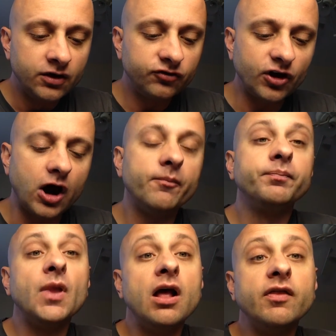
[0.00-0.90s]
So
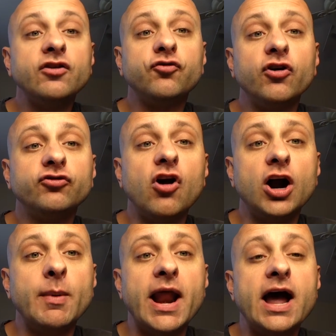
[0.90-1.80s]
let's first
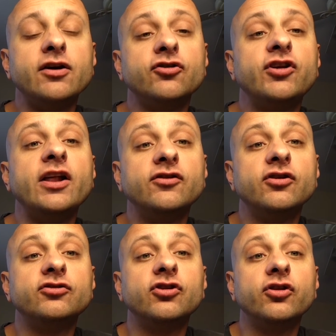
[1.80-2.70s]
talk about how your
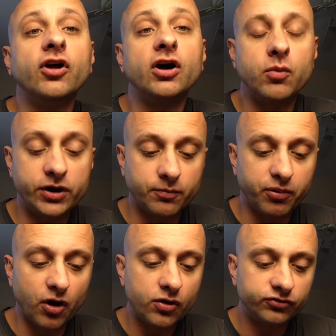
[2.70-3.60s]
sentences should look, what your
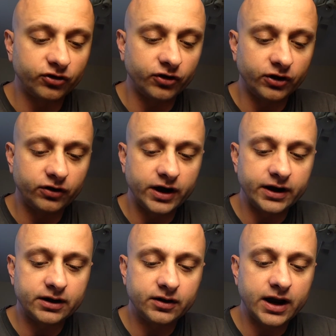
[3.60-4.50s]
prose should look
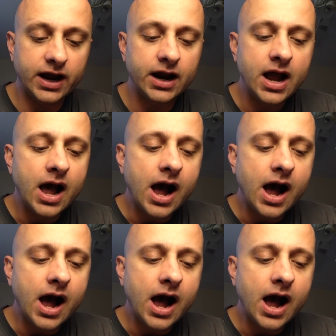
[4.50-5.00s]
like, okay?